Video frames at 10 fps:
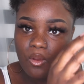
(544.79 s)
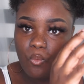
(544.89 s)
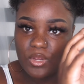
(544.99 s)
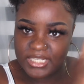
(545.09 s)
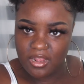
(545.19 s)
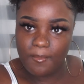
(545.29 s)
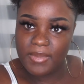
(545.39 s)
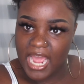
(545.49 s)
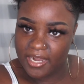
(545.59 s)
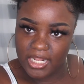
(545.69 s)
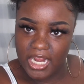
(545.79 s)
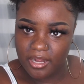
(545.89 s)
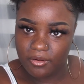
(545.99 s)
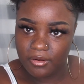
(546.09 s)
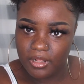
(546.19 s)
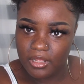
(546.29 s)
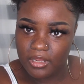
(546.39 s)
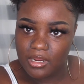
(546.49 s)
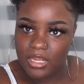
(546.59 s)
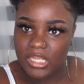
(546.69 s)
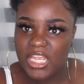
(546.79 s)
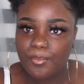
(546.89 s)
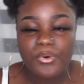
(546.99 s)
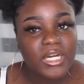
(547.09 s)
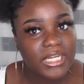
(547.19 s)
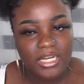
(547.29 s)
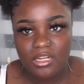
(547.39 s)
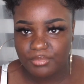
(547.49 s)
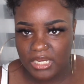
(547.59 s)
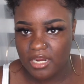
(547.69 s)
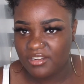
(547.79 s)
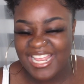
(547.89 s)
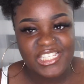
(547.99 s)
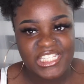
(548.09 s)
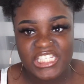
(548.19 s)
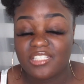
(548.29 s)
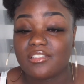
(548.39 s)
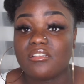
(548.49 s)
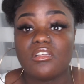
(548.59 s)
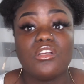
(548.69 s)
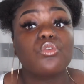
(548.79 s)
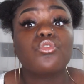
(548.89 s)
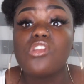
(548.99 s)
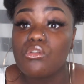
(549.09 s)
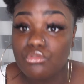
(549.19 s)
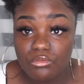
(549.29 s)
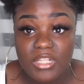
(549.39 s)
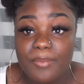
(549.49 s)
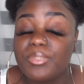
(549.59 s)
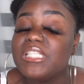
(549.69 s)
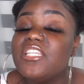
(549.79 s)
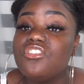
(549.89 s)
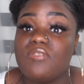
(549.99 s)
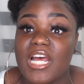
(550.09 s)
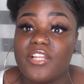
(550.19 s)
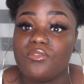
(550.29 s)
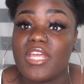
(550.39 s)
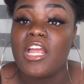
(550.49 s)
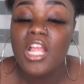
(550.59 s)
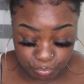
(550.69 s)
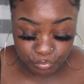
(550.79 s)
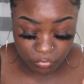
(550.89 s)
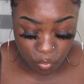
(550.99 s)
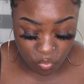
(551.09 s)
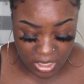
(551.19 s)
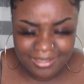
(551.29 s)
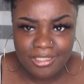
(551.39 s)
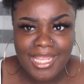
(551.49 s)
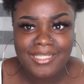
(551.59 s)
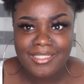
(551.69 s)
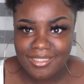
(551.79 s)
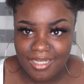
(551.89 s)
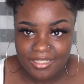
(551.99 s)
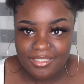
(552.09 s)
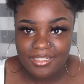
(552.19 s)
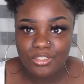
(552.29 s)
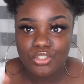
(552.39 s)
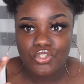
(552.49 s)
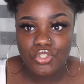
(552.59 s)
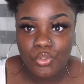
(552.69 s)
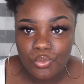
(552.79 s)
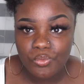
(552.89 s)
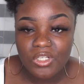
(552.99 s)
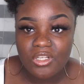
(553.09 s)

what's coming out of there and putting it up there? That's just, don't do that. Please do not do that. 1, that's disgusting. 2,